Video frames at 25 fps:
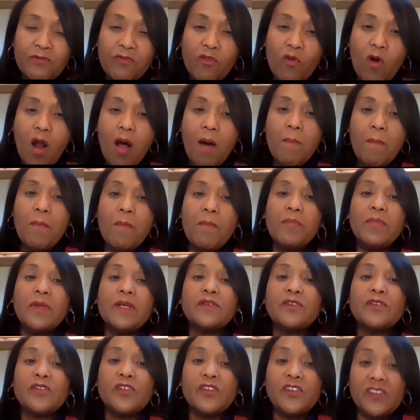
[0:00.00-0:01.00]
from
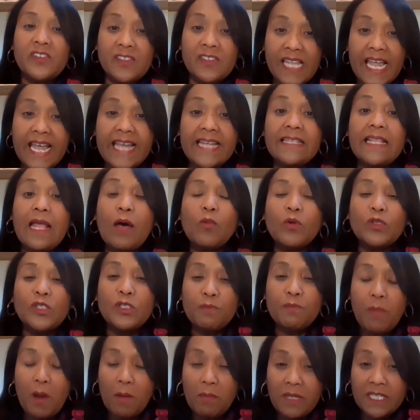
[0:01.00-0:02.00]
Sustain that was
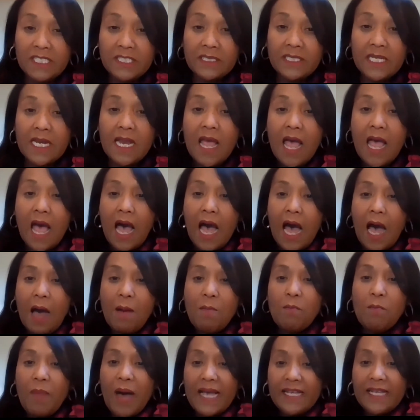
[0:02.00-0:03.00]
published
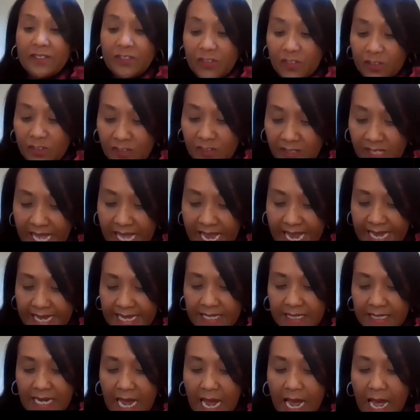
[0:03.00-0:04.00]
by Sustain.